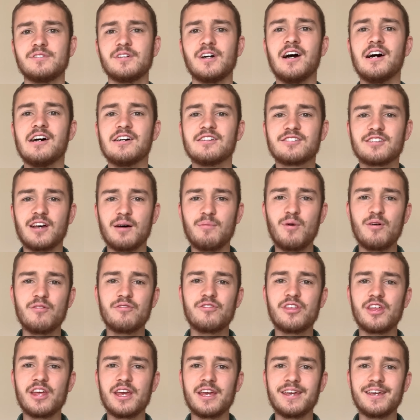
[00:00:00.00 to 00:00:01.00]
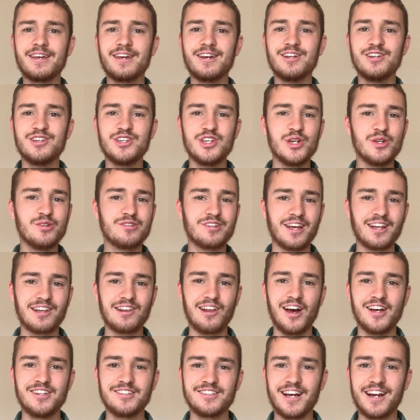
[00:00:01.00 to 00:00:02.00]
Some of the news
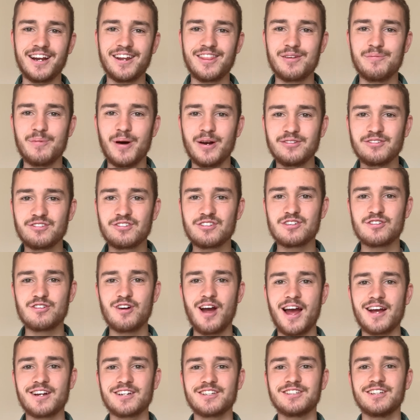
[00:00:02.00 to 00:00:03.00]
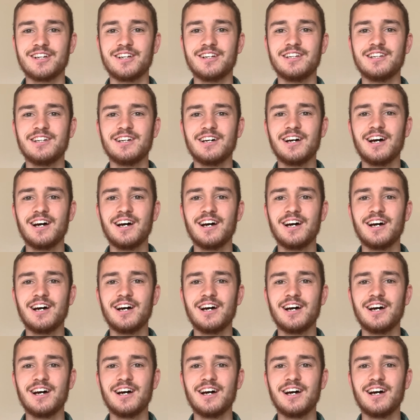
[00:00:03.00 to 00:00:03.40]
headlines getting the most traction